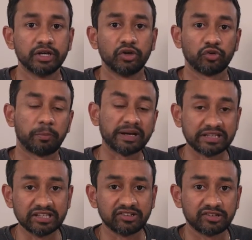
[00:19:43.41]
So by
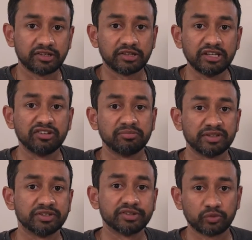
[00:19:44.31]
these
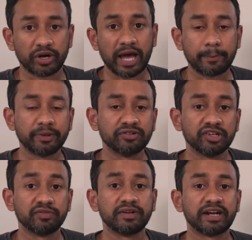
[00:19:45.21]
methods, what happens
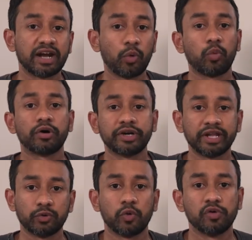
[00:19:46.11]
is we can avoid an
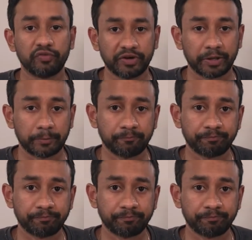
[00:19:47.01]
overfitting.